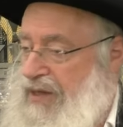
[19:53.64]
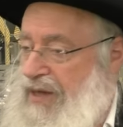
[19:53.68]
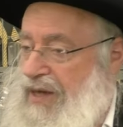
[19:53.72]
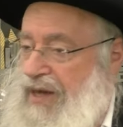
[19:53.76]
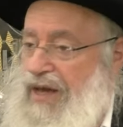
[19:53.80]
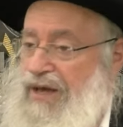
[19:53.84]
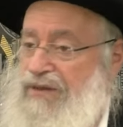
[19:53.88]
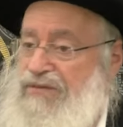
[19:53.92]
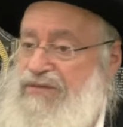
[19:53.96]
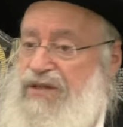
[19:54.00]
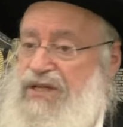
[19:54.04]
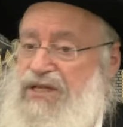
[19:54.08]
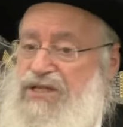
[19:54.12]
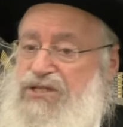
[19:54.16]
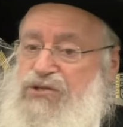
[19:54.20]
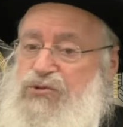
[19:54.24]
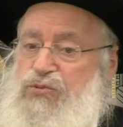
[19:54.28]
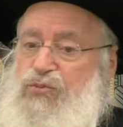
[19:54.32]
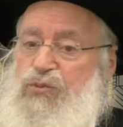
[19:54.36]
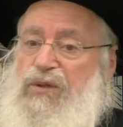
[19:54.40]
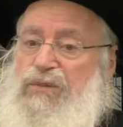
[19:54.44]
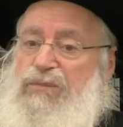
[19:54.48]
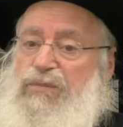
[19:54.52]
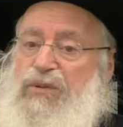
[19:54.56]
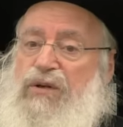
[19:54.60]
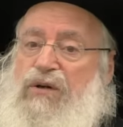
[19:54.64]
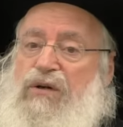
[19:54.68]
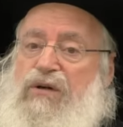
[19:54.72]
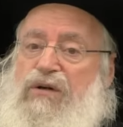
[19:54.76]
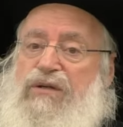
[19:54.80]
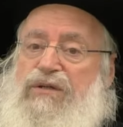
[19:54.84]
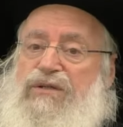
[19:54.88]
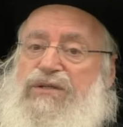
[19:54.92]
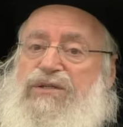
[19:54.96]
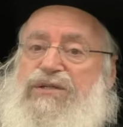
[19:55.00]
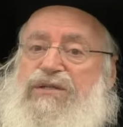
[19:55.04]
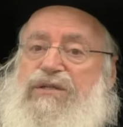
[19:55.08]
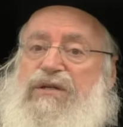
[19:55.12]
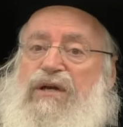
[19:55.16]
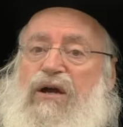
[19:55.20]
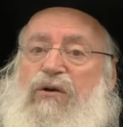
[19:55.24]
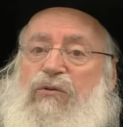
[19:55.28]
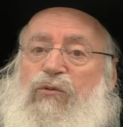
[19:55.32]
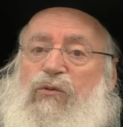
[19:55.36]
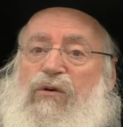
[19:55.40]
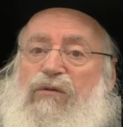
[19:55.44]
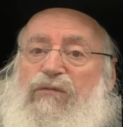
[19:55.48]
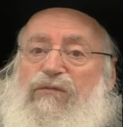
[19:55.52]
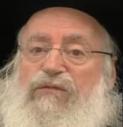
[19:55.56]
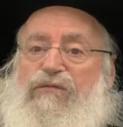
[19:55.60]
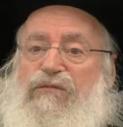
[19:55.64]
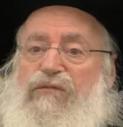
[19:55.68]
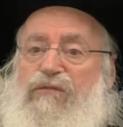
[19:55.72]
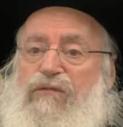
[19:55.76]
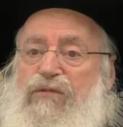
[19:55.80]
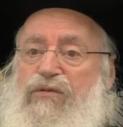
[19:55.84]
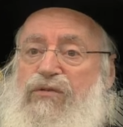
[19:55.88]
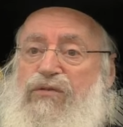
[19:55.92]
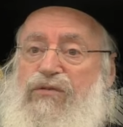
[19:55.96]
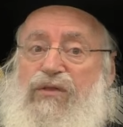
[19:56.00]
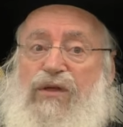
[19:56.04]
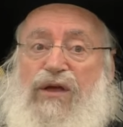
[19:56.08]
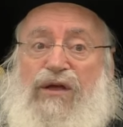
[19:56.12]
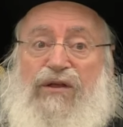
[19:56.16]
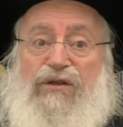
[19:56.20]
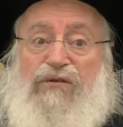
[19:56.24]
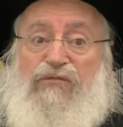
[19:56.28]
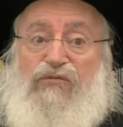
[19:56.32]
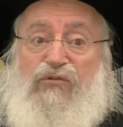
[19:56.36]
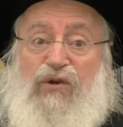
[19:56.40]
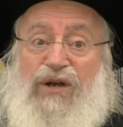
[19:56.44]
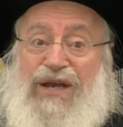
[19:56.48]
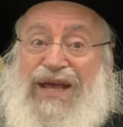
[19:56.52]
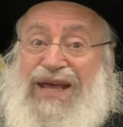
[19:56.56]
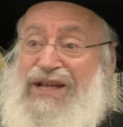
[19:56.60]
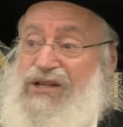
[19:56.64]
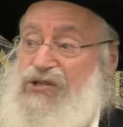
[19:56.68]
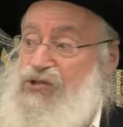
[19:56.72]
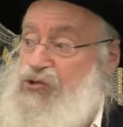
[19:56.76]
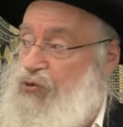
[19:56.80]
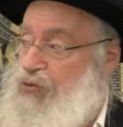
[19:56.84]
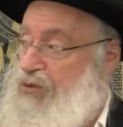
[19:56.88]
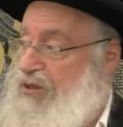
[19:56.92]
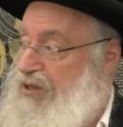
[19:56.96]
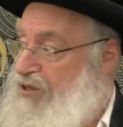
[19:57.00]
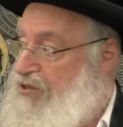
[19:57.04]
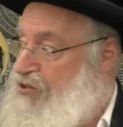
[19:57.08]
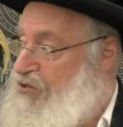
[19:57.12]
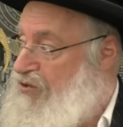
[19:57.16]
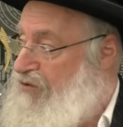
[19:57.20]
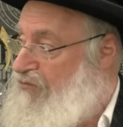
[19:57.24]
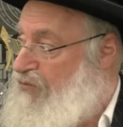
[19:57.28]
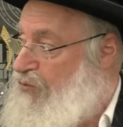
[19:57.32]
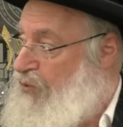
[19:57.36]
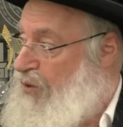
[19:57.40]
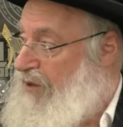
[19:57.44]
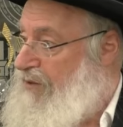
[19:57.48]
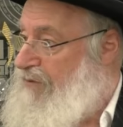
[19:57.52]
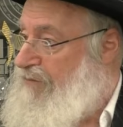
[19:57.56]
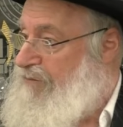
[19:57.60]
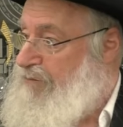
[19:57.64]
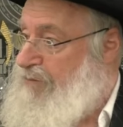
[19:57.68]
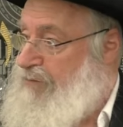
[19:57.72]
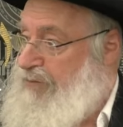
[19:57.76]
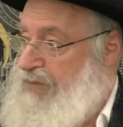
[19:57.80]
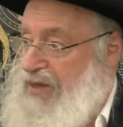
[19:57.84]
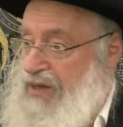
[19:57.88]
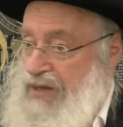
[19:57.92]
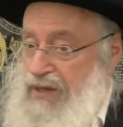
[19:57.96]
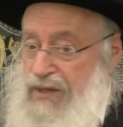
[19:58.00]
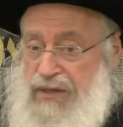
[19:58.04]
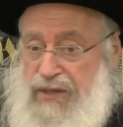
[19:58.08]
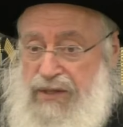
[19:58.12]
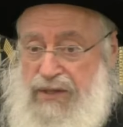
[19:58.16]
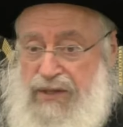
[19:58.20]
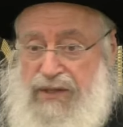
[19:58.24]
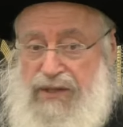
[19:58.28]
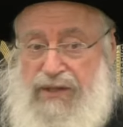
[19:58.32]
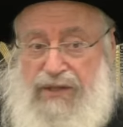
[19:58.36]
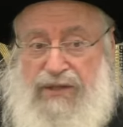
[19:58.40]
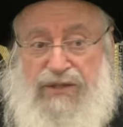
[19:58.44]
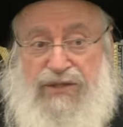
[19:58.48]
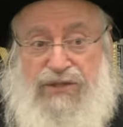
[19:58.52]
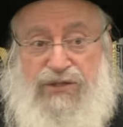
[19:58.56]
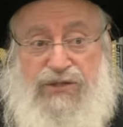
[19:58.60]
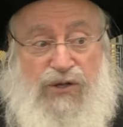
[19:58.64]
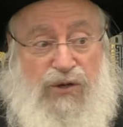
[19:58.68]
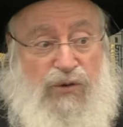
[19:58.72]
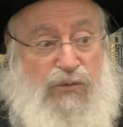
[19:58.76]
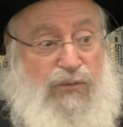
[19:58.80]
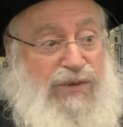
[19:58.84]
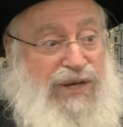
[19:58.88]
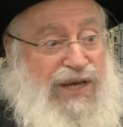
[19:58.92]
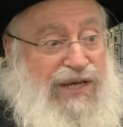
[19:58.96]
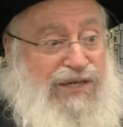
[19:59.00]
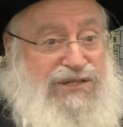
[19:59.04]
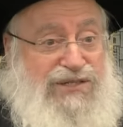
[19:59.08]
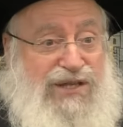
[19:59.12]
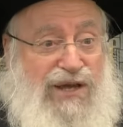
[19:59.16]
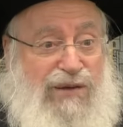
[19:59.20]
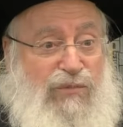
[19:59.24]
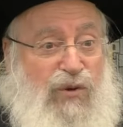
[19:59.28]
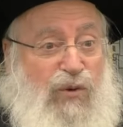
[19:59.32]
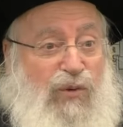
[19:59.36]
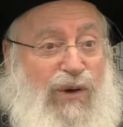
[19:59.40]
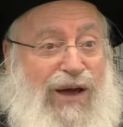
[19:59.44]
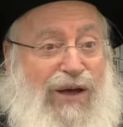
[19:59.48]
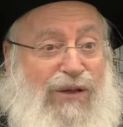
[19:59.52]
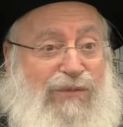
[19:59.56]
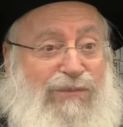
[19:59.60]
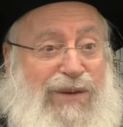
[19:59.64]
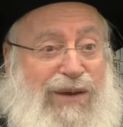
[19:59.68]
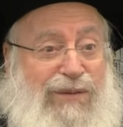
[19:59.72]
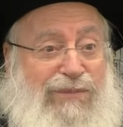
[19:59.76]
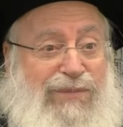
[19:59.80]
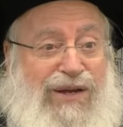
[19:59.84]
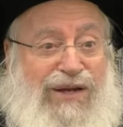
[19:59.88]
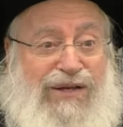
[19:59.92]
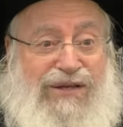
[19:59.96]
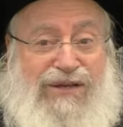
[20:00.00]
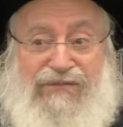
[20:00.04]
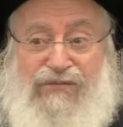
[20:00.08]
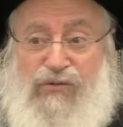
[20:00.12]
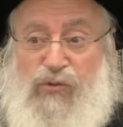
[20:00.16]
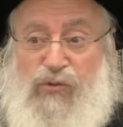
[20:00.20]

And these 3 brachas are of a different nature, each of one. So next time around, maybe I'll give